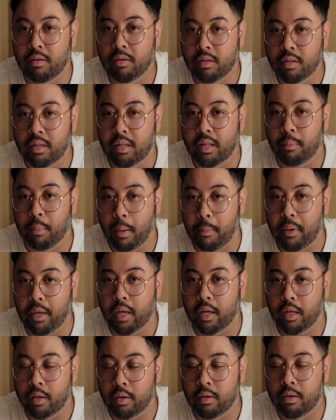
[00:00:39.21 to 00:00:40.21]
Wait, you
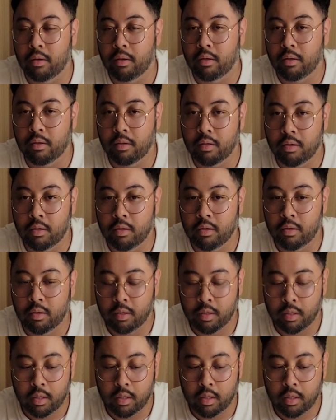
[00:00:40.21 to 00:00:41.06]
went X1, right?